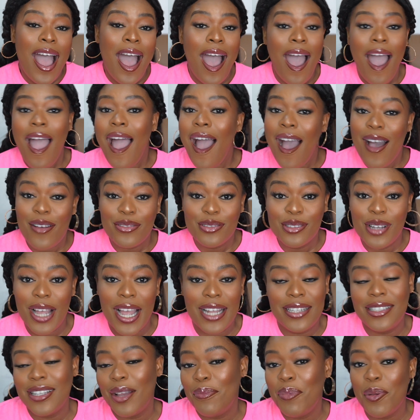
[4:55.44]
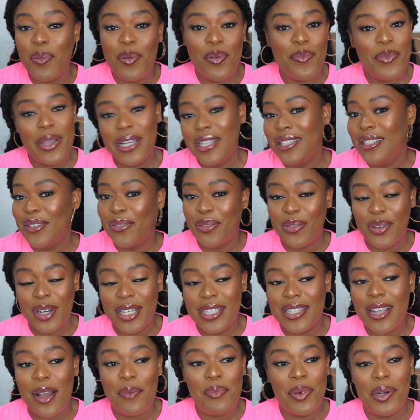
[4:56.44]
I have no idea. People make
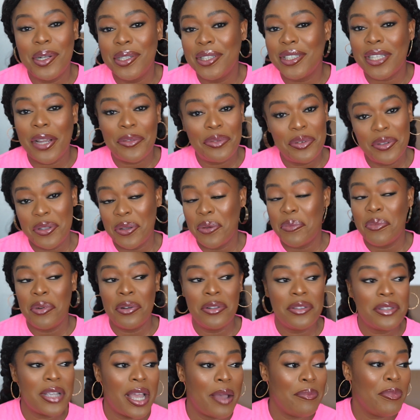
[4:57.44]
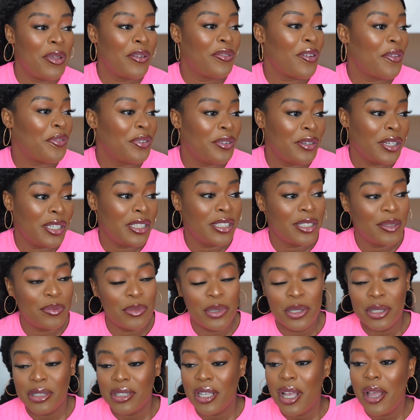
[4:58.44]
different amounts every single month. You can make 500 this
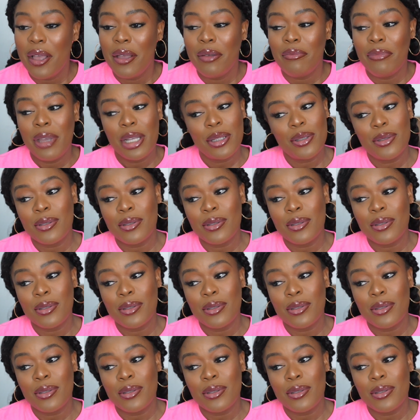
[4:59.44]
month, make